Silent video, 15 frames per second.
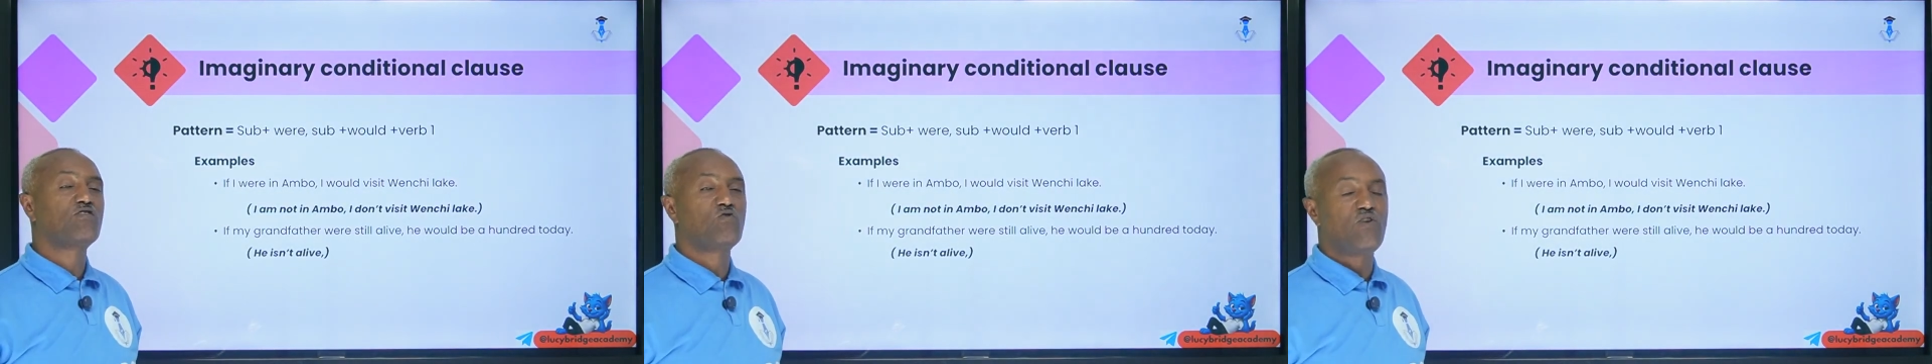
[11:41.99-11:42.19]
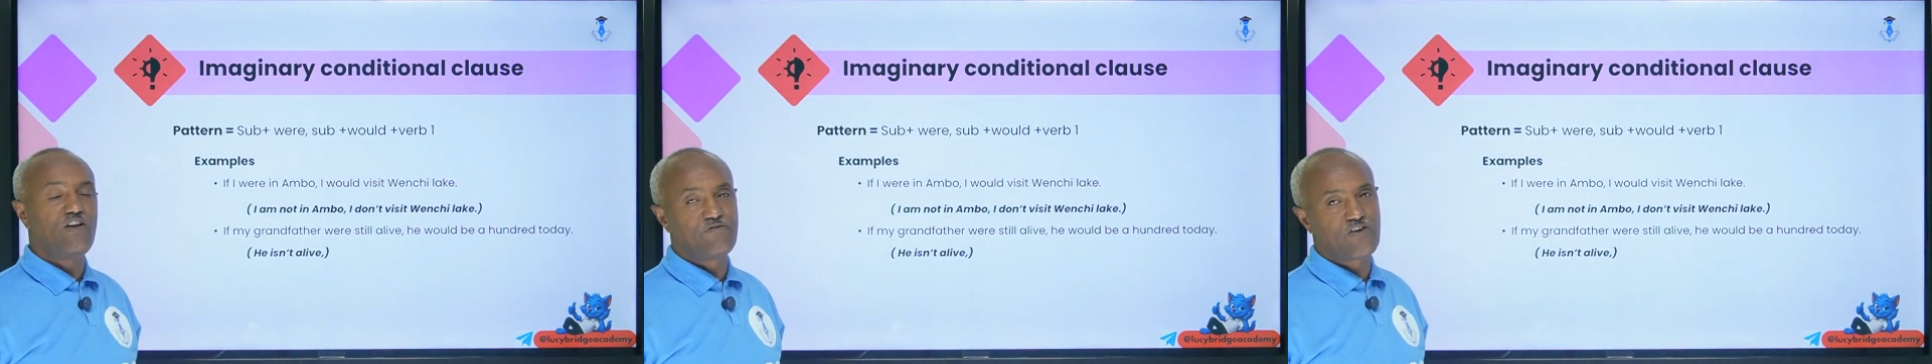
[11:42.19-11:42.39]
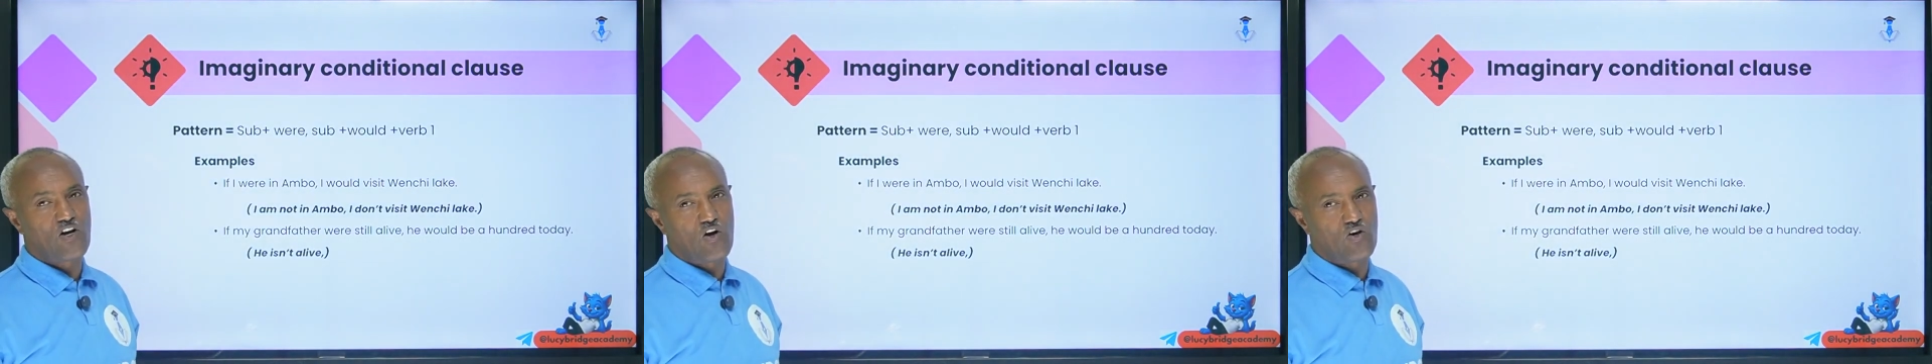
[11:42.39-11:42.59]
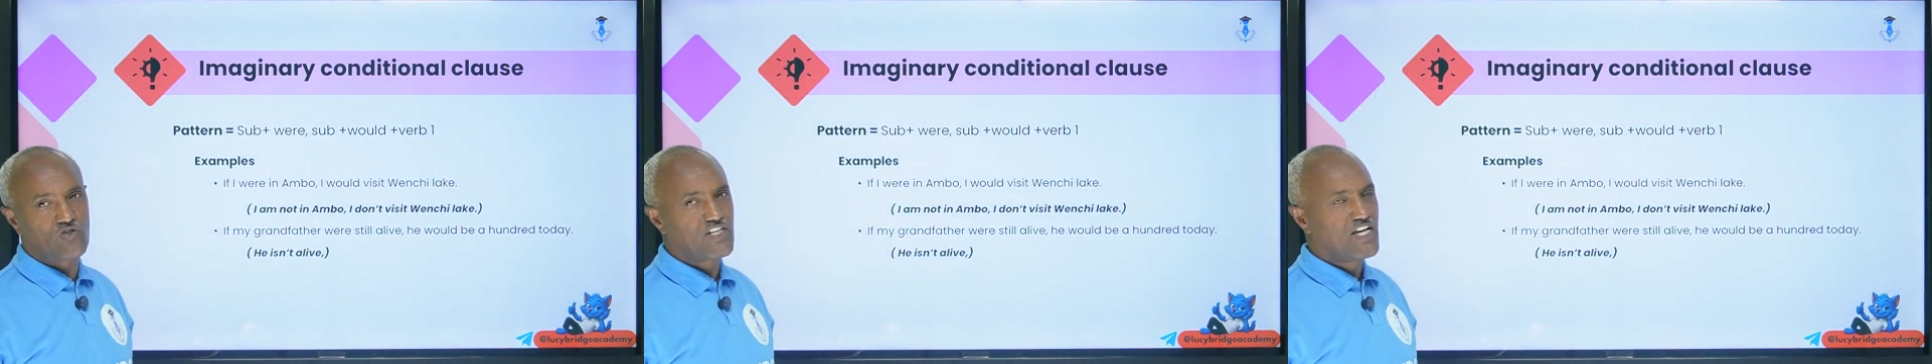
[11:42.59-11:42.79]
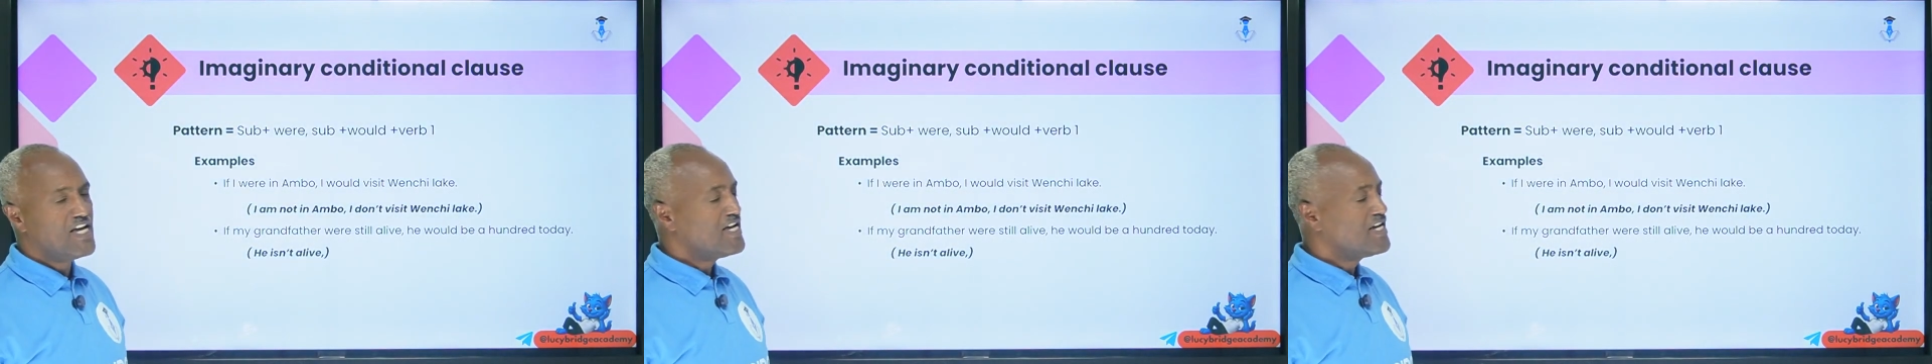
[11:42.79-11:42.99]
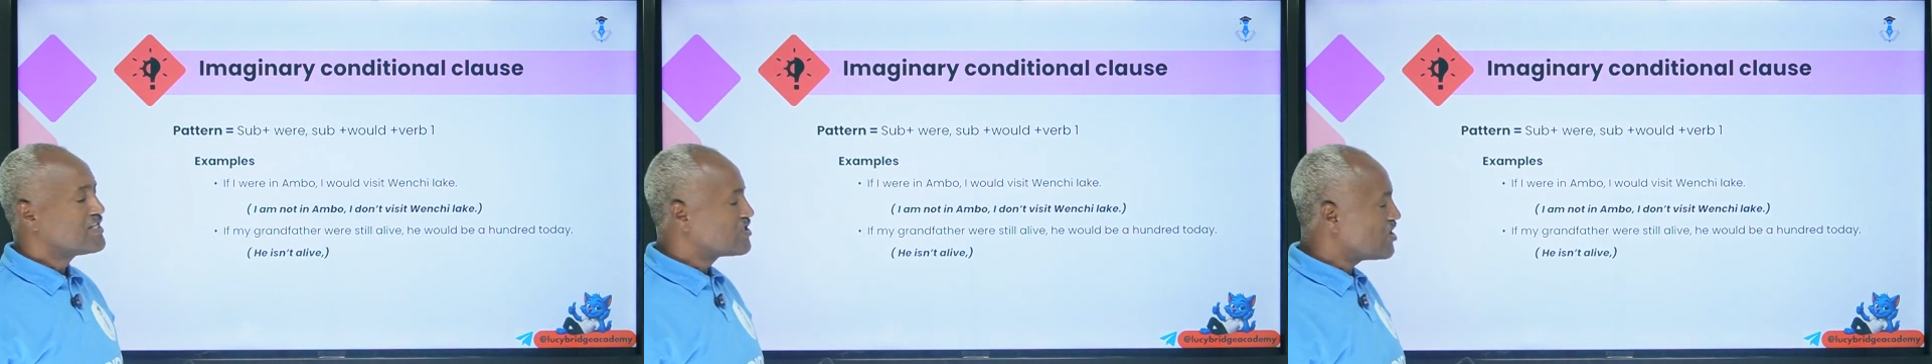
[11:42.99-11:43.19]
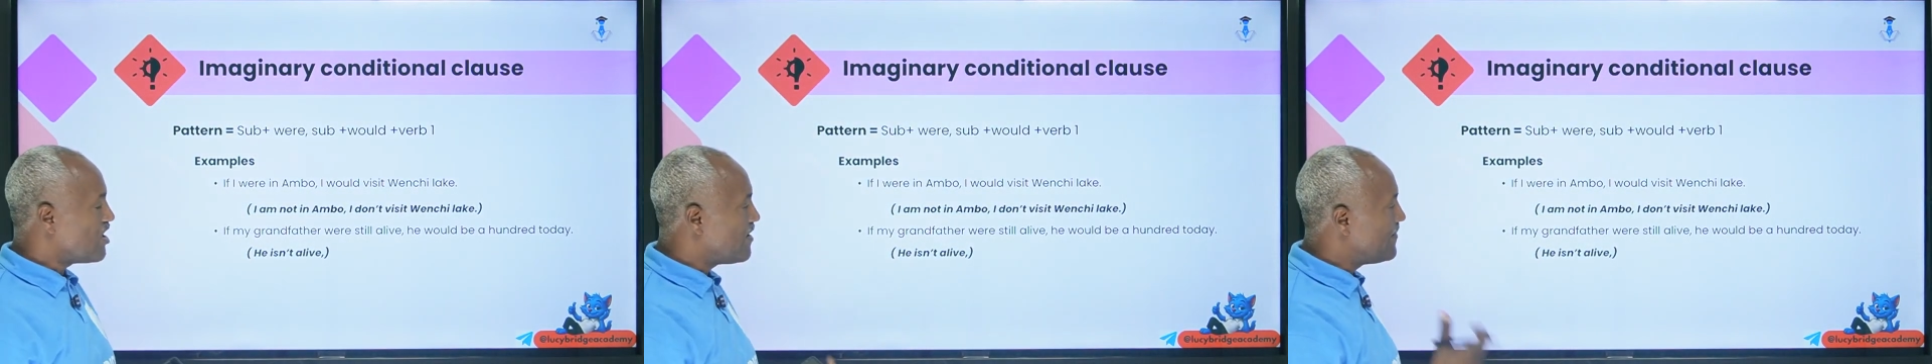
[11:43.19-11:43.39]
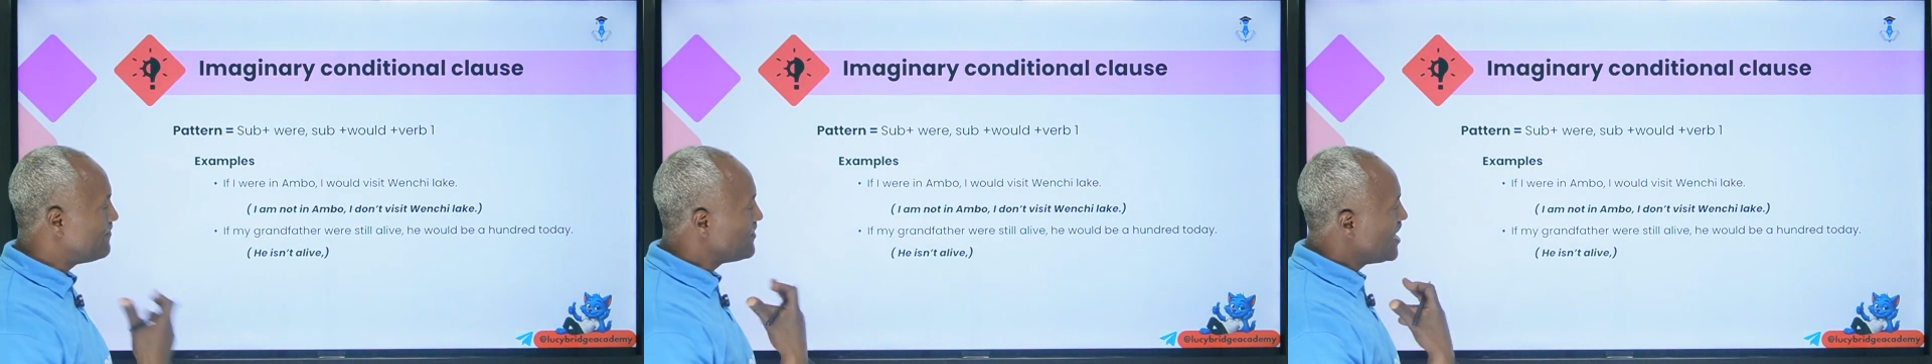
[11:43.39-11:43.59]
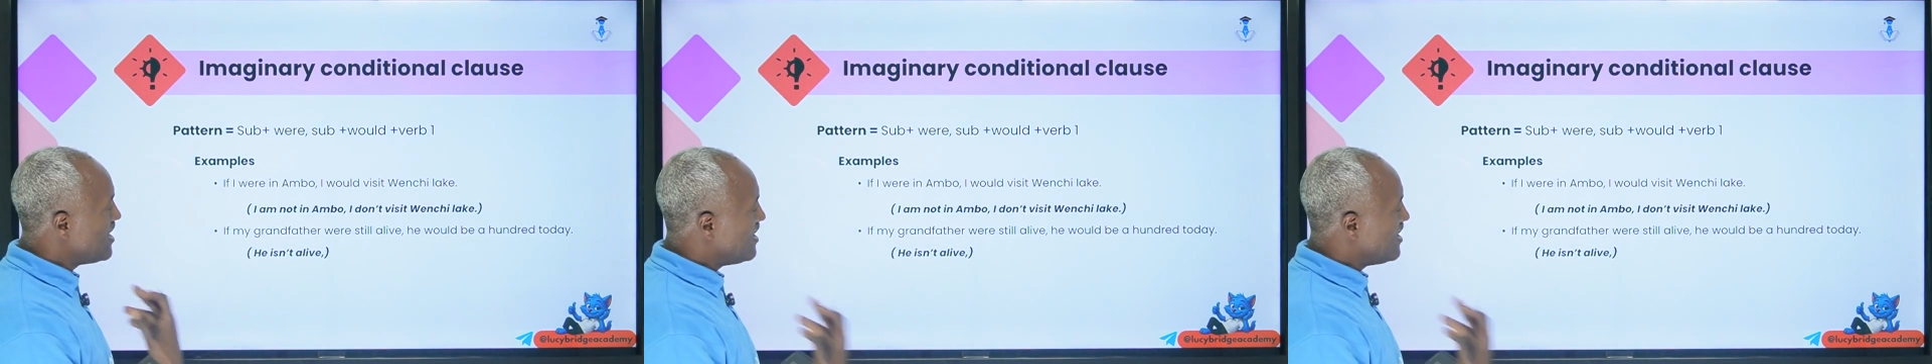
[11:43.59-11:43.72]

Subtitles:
to if clause. So